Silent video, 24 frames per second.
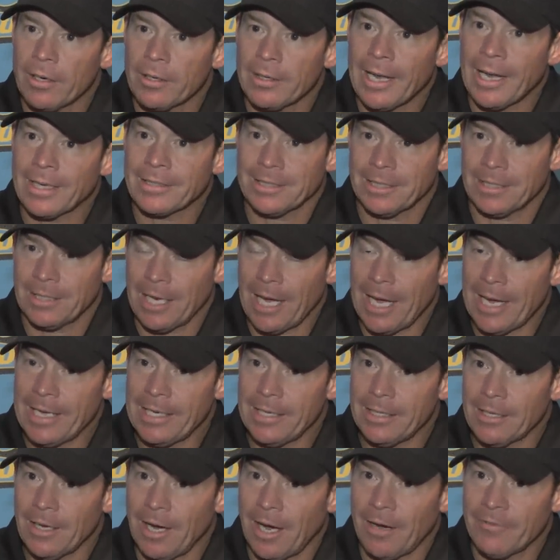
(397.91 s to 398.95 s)
Now tonight,
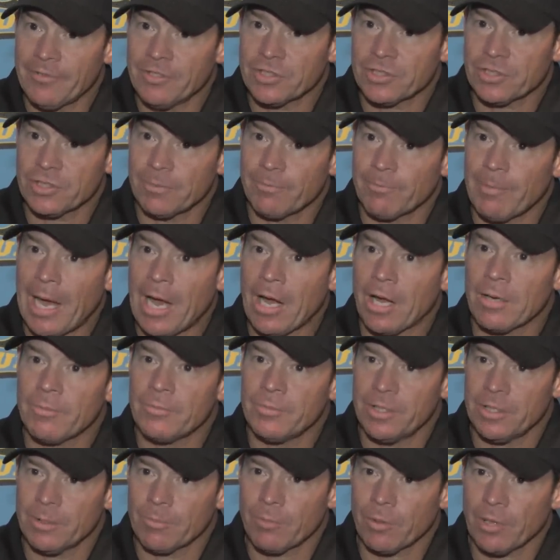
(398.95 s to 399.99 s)
obviously Malcolm
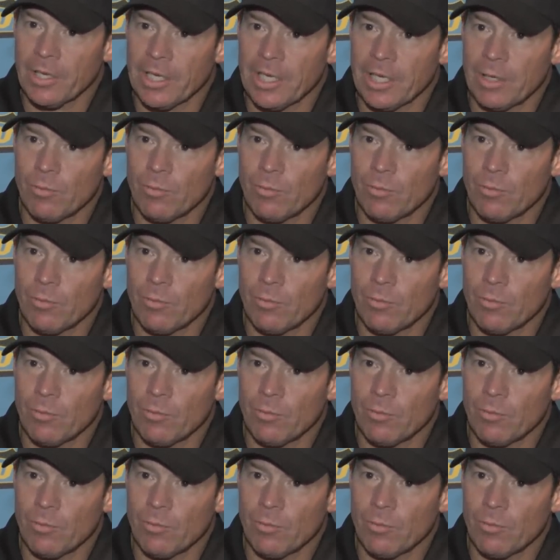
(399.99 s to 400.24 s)
didn't play;